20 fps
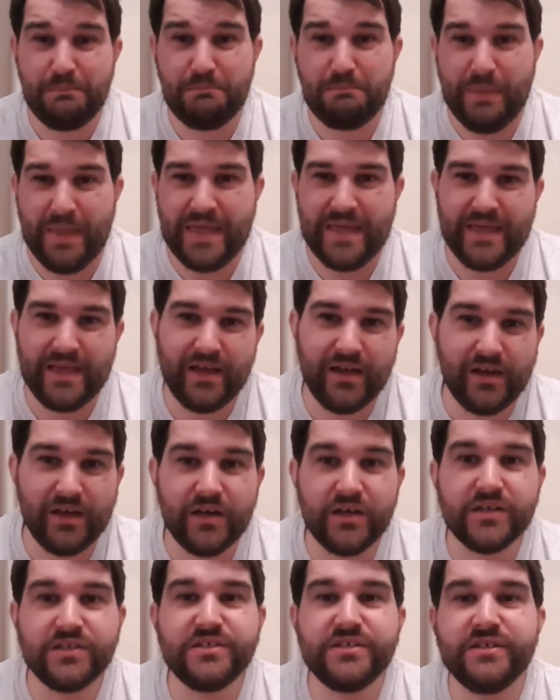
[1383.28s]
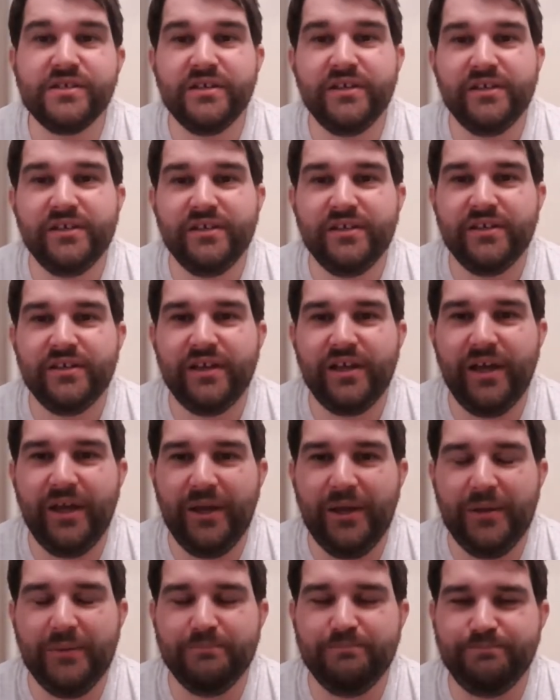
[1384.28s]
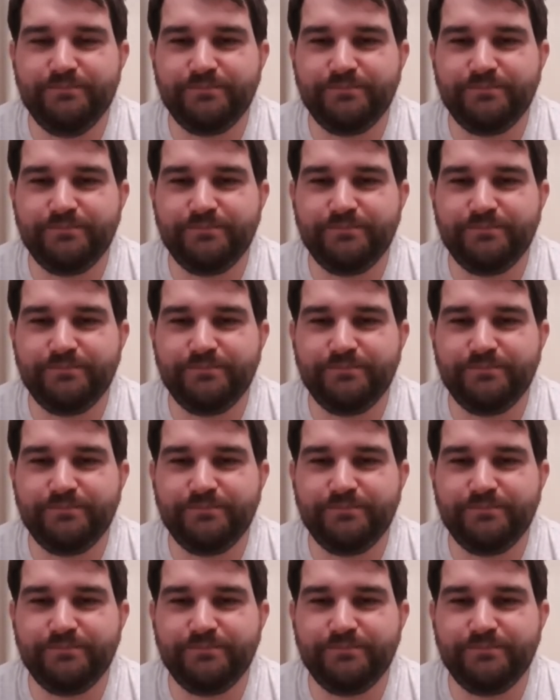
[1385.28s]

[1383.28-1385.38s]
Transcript: is a bit harsh. I